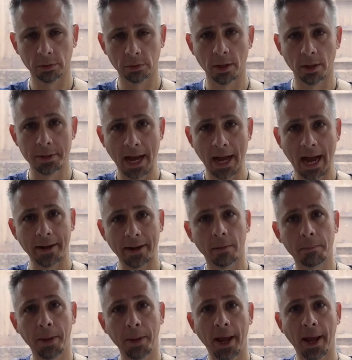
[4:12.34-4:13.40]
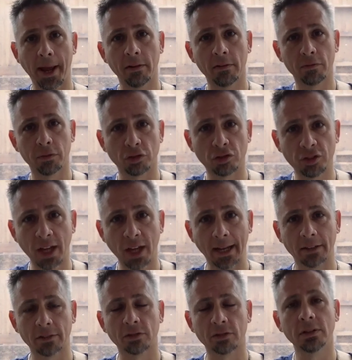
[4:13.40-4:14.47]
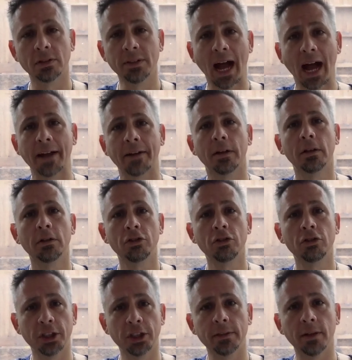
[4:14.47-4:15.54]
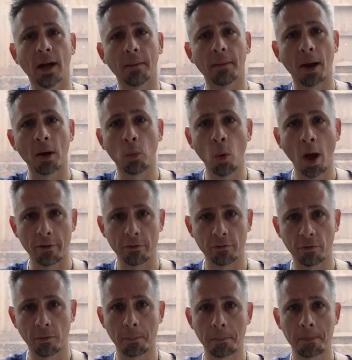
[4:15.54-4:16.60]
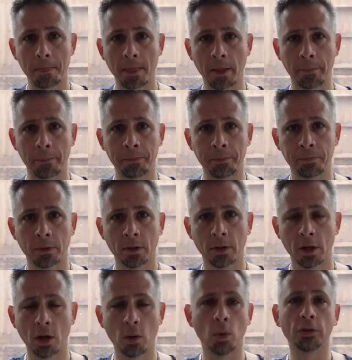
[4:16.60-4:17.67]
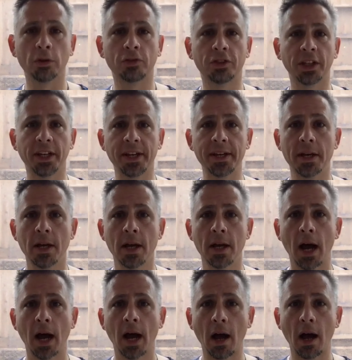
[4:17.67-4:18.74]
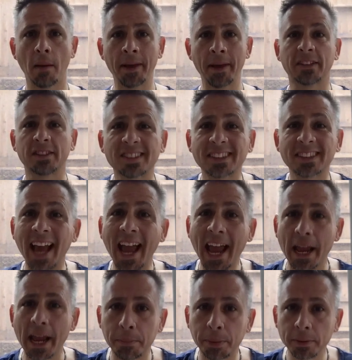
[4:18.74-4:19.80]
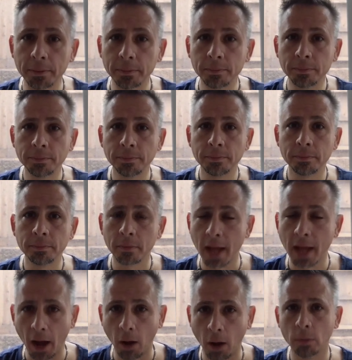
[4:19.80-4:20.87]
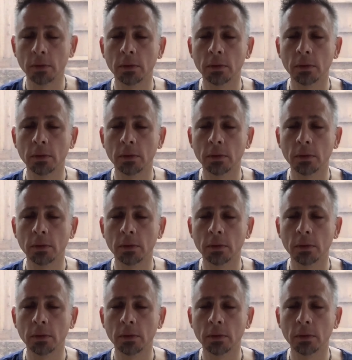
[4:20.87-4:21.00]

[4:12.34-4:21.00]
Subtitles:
not pay for sex, not cheat on my wife. It was the escape. Now,